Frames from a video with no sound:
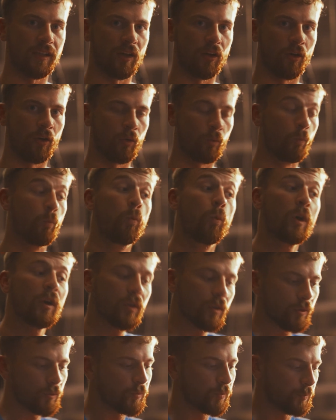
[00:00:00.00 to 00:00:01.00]
are
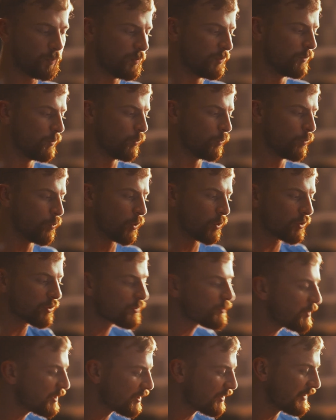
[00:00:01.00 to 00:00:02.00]
world
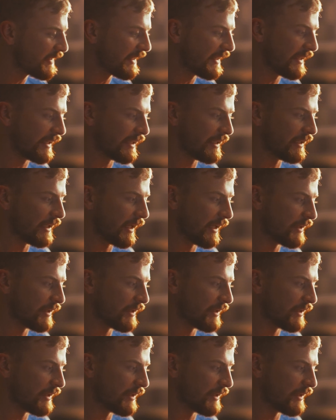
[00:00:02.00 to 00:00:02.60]
world building and,